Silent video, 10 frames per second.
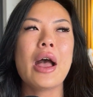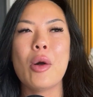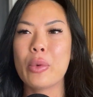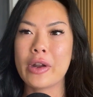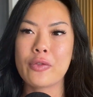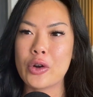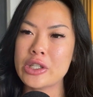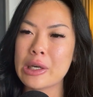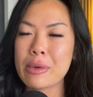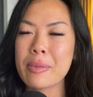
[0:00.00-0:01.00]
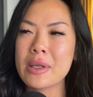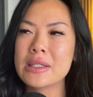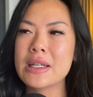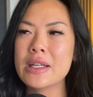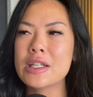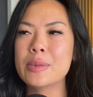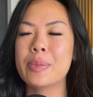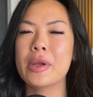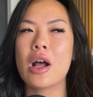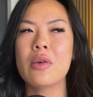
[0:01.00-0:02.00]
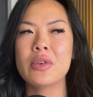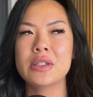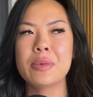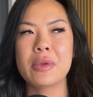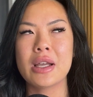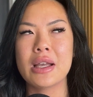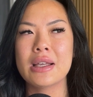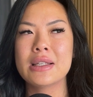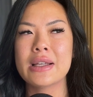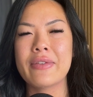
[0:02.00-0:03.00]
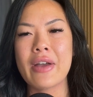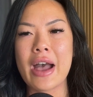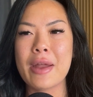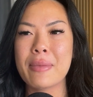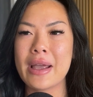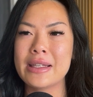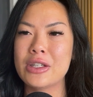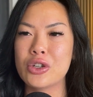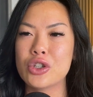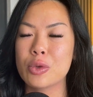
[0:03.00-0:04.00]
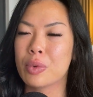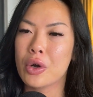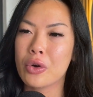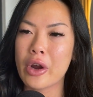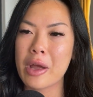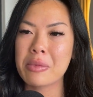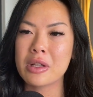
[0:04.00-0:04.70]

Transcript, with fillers: when I first started my business, but obviously because I've had my signature program,